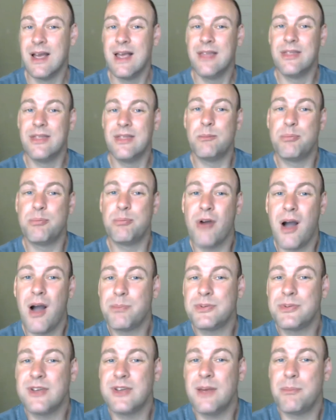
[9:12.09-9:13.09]
that
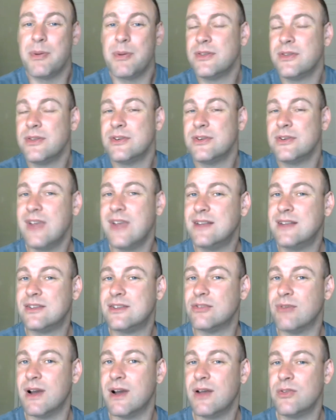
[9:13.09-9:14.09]
props up other states
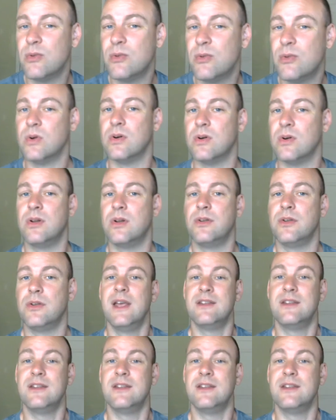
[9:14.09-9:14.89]
around the world,